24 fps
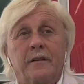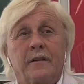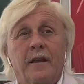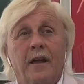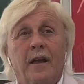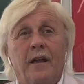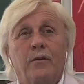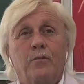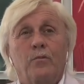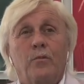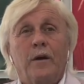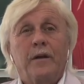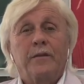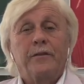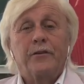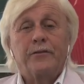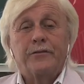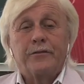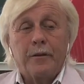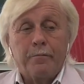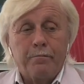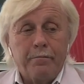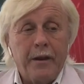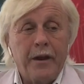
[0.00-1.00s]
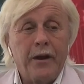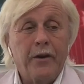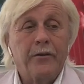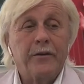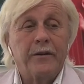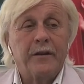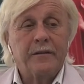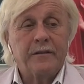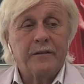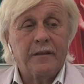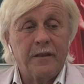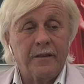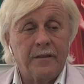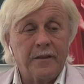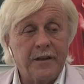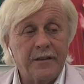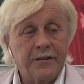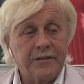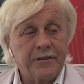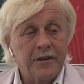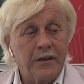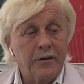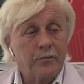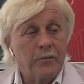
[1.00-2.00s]
And when there's a period to
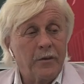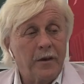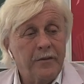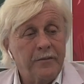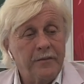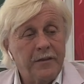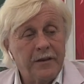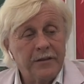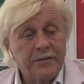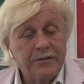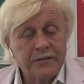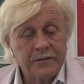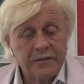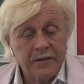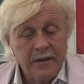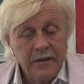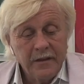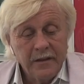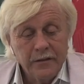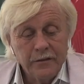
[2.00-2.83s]
this, and when this